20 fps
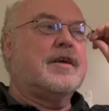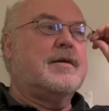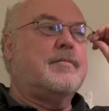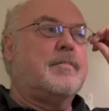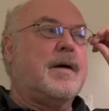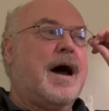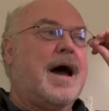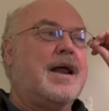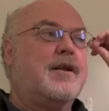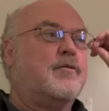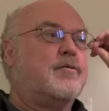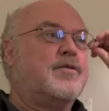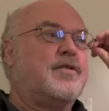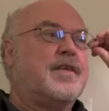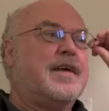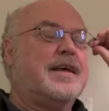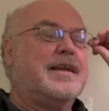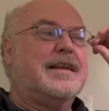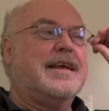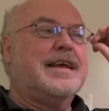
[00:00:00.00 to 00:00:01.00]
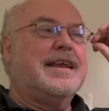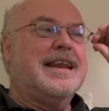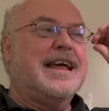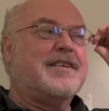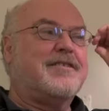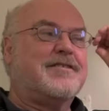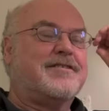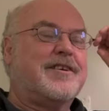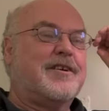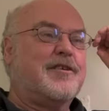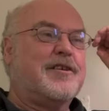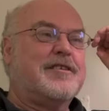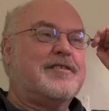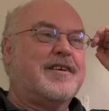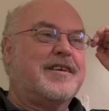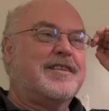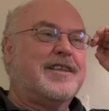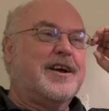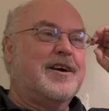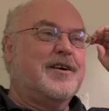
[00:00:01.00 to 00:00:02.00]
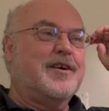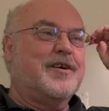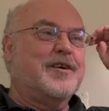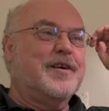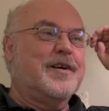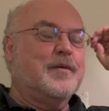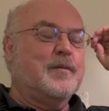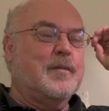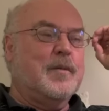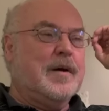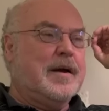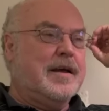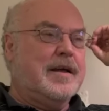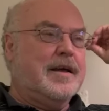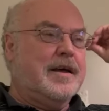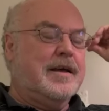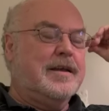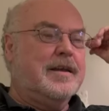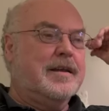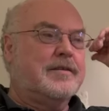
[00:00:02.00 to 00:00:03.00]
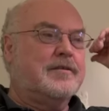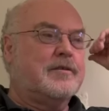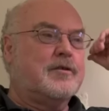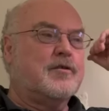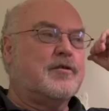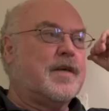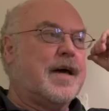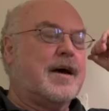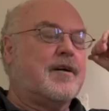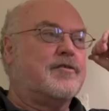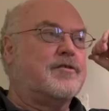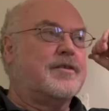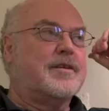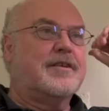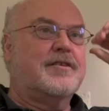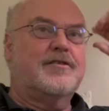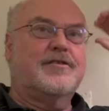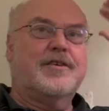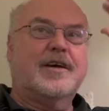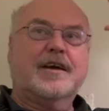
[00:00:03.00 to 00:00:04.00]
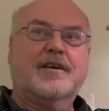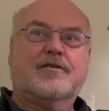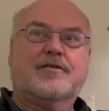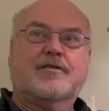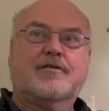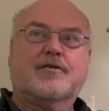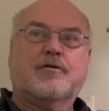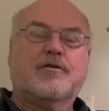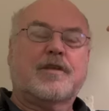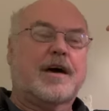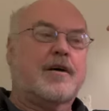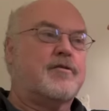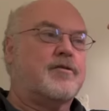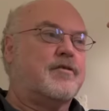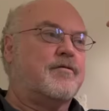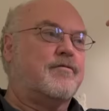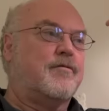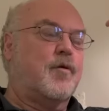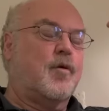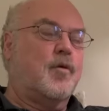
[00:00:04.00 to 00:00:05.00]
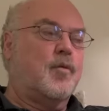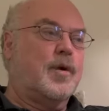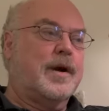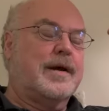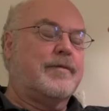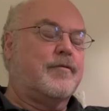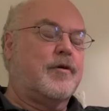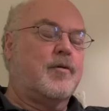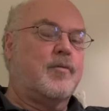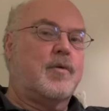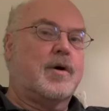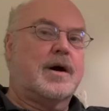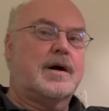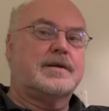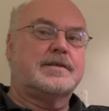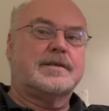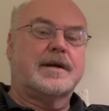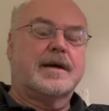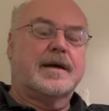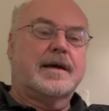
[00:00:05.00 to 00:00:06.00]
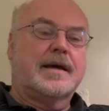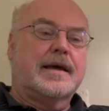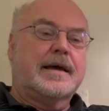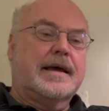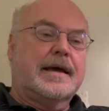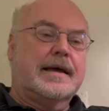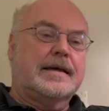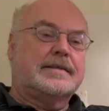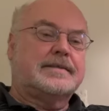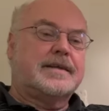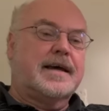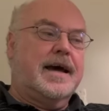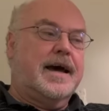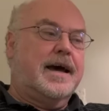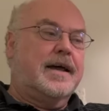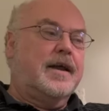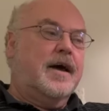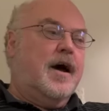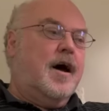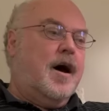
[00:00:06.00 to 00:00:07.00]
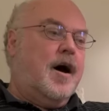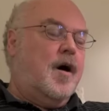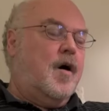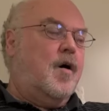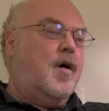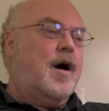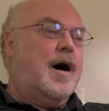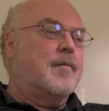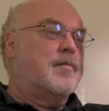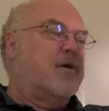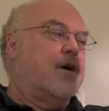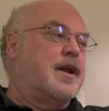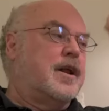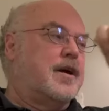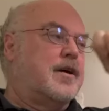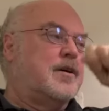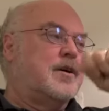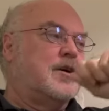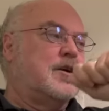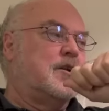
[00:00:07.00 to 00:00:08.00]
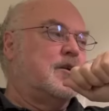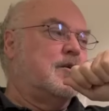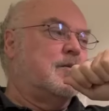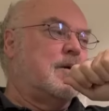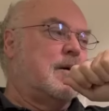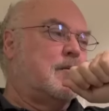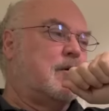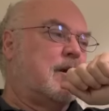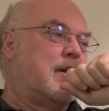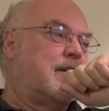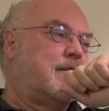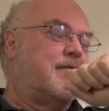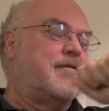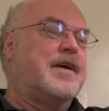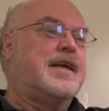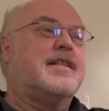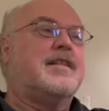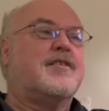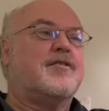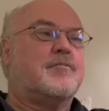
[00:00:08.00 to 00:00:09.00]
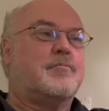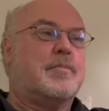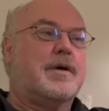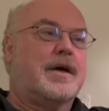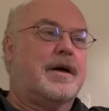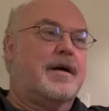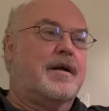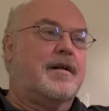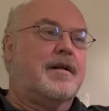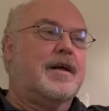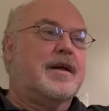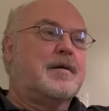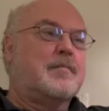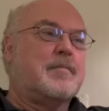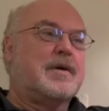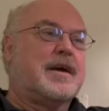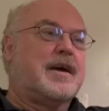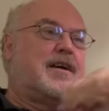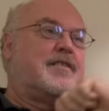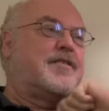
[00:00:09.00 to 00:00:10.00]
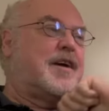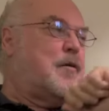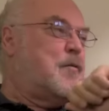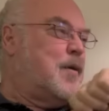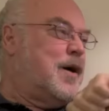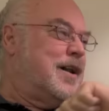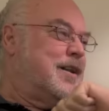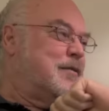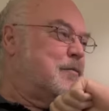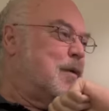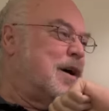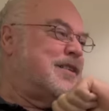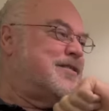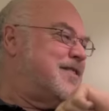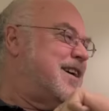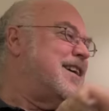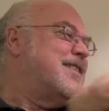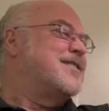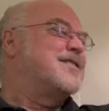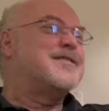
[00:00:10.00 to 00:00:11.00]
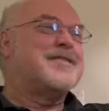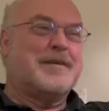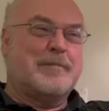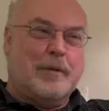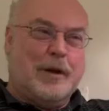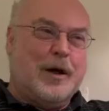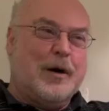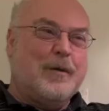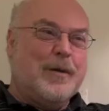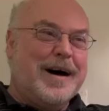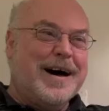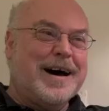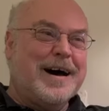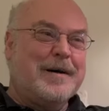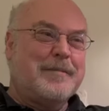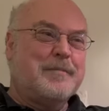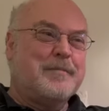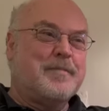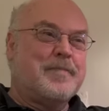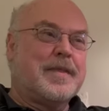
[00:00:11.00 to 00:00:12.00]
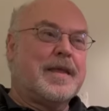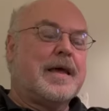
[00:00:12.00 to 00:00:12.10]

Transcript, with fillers: he, I don't think he necessarily sat there in, in two thousand six or two thousand four, whatever it was, and said, "Oh, I'm going to, you know, I'm going to defeat this bill because I want West Texas to blow up."